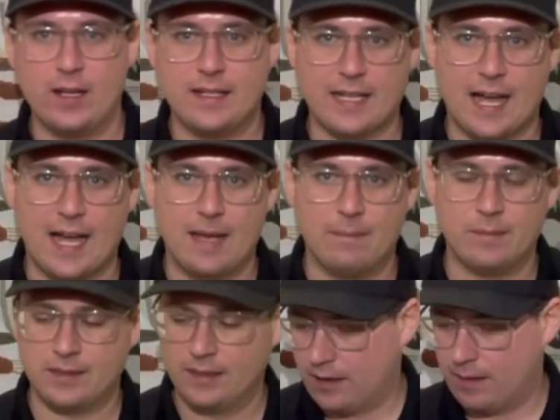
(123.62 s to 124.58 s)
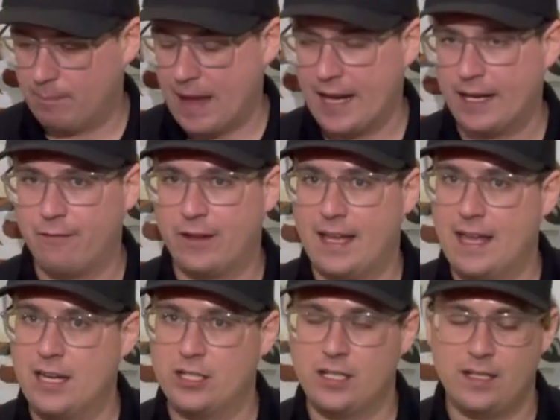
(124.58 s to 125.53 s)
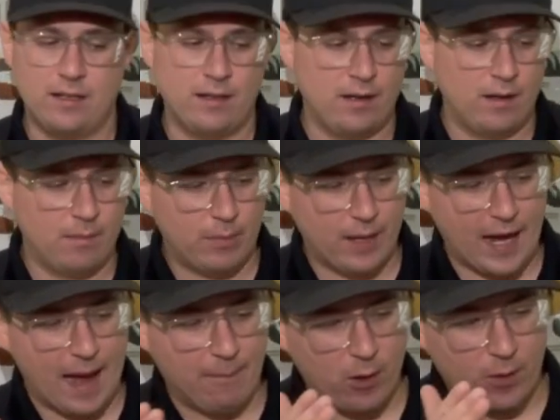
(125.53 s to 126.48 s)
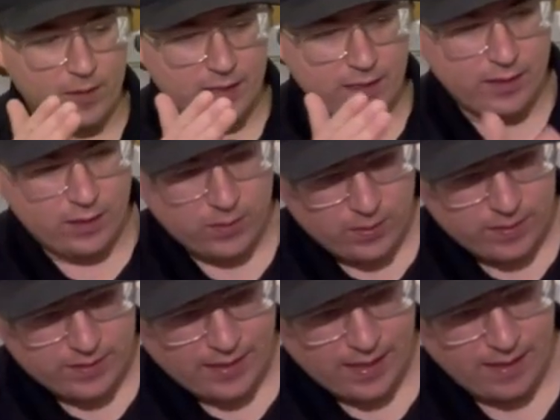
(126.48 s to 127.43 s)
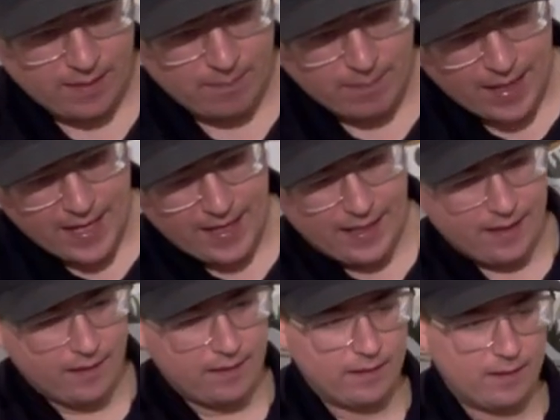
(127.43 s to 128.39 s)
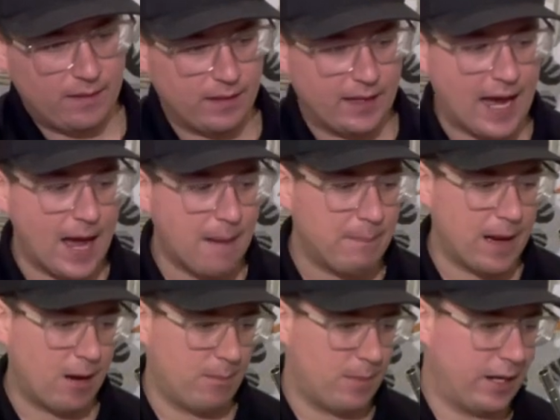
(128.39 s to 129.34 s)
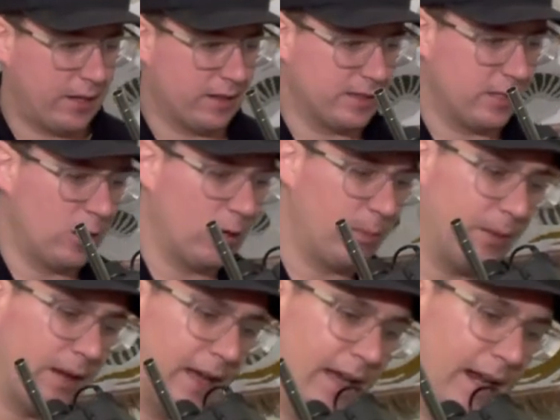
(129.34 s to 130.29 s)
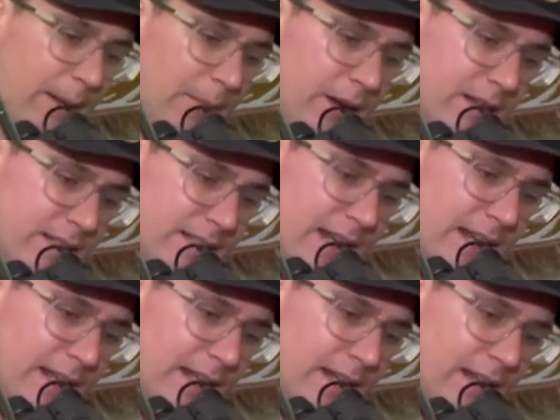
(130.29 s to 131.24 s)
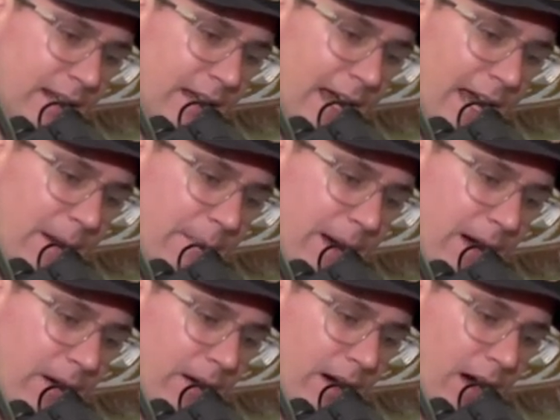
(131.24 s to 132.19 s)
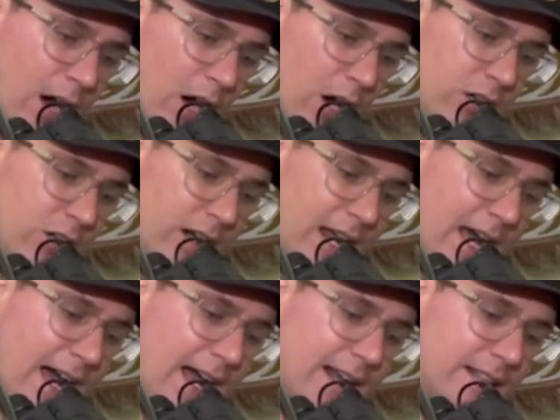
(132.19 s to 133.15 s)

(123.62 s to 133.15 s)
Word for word: times magnification, but I'm going to use my compound microscope and I'm going to set it at about 100x.